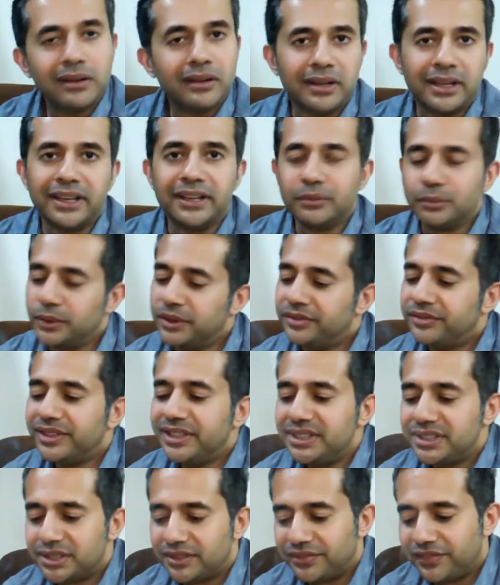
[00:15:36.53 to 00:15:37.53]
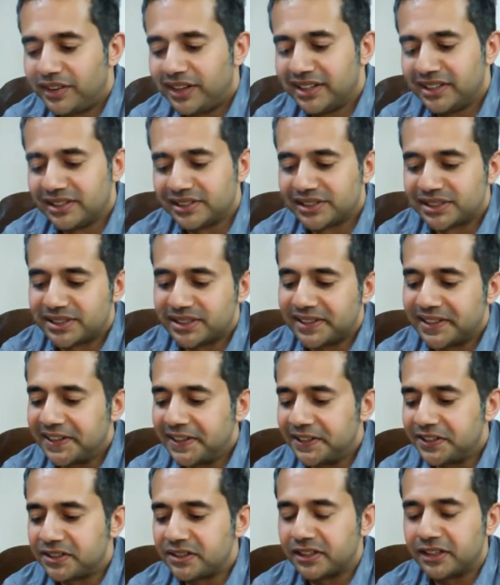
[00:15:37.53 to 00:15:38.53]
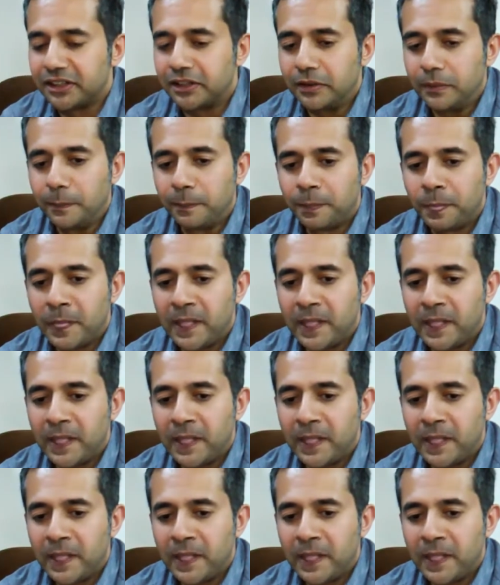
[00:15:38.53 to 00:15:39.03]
Okay, we've reached the final stage now,